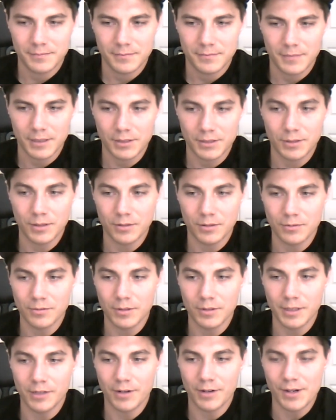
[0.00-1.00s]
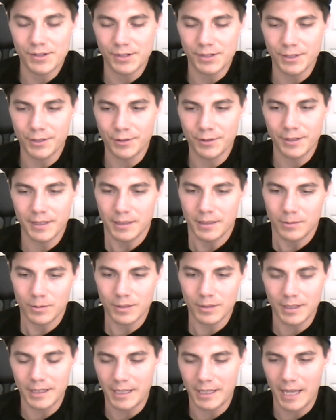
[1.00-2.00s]
Like, to a really crazy degree,
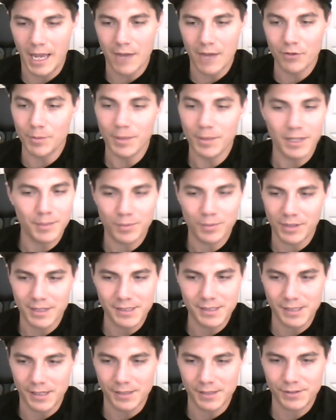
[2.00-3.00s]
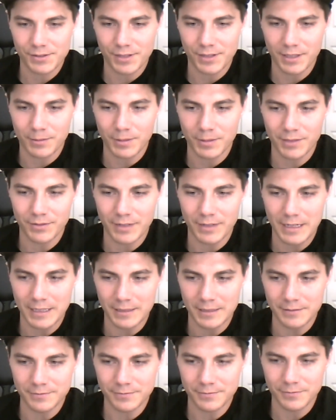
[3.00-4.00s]
where like everybody play tests. Like, we even
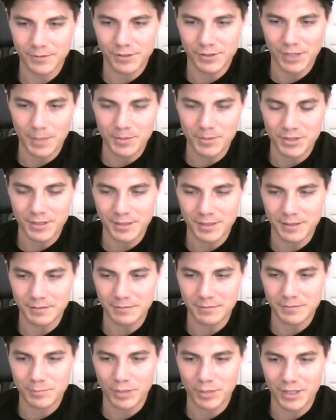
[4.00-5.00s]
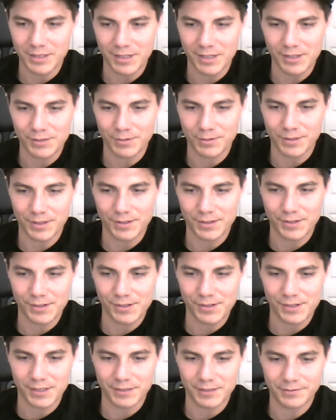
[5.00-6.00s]
have reception play test with us and
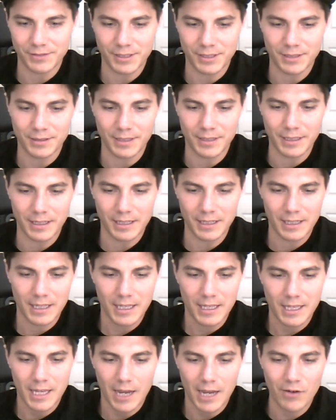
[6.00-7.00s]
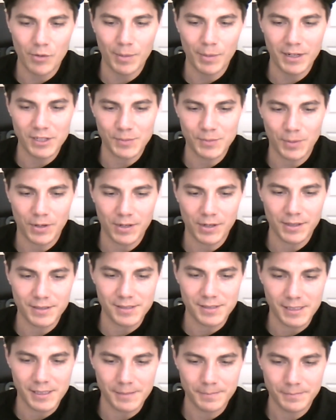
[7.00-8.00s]
stuff, like everybody's part of the
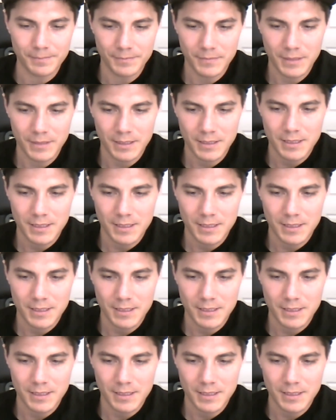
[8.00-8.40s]
team.